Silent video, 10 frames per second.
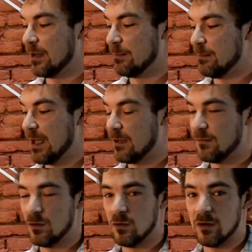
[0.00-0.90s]
gonna make a
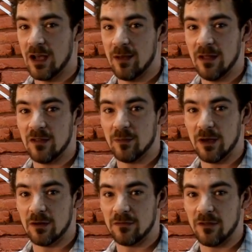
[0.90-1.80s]
few comments
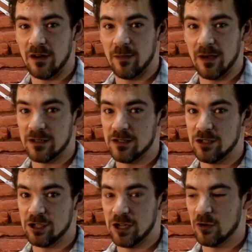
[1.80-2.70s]
about Faraday
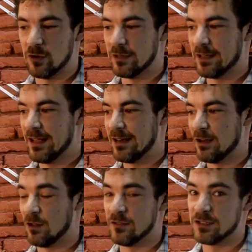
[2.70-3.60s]
boxes in general
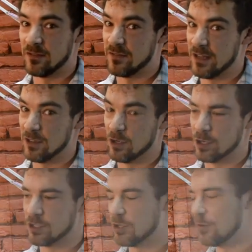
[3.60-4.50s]
and all the stuff that I
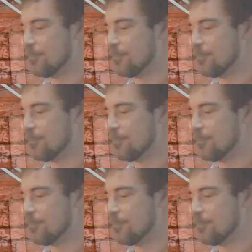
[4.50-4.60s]
learned.